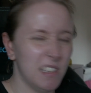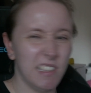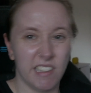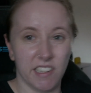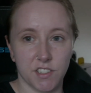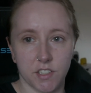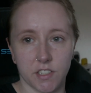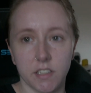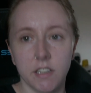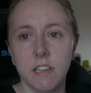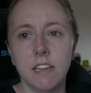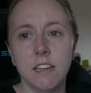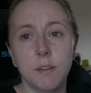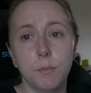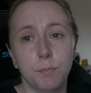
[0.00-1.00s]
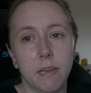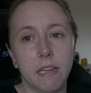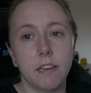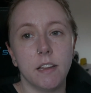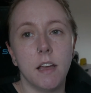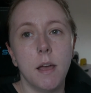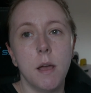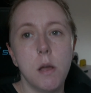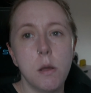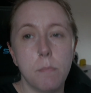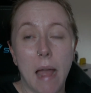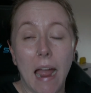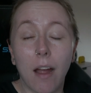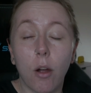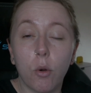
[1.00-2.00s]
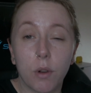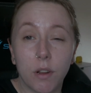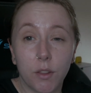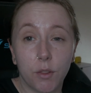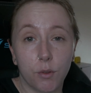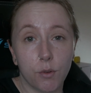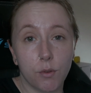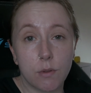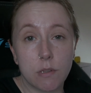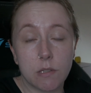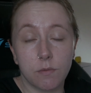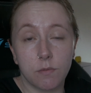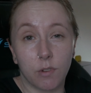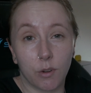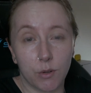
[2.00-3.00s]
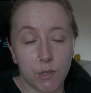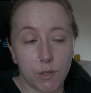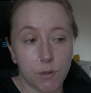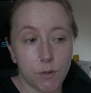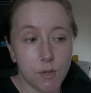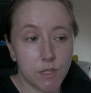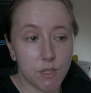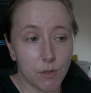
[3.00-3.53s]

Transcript: busy actually. Been powering through some photos,